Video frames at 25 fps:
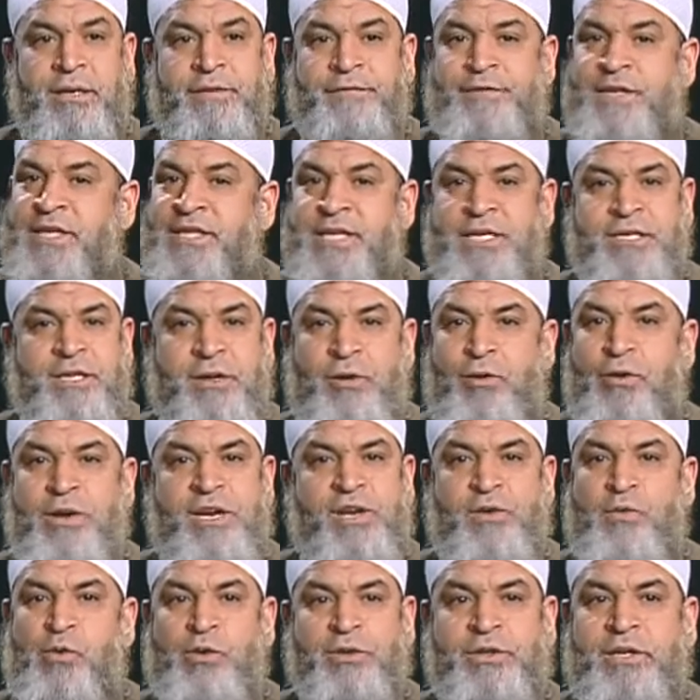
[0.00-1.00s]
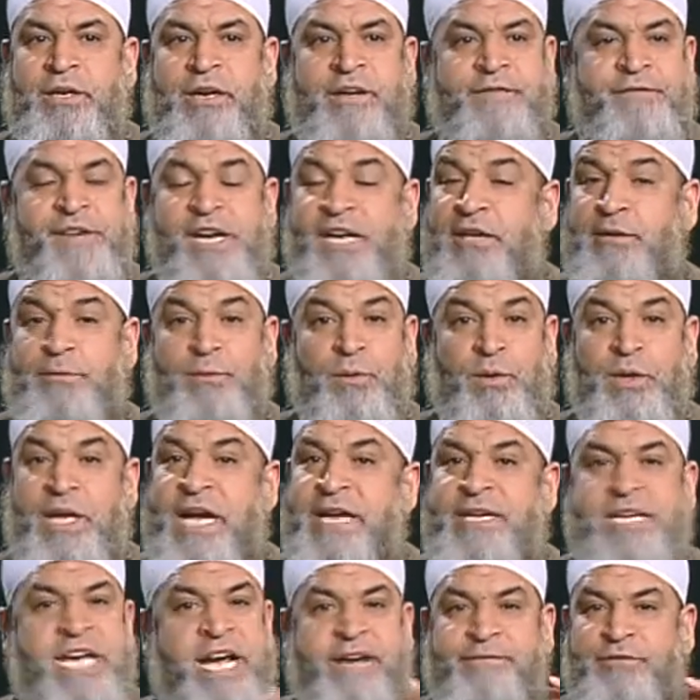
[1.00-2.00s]
if this is the only water
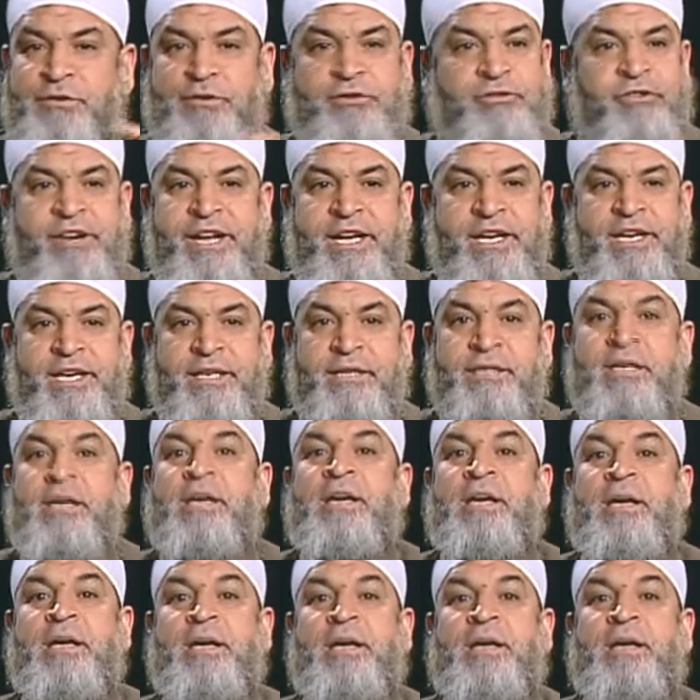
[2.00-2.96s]
available and you have to drink it,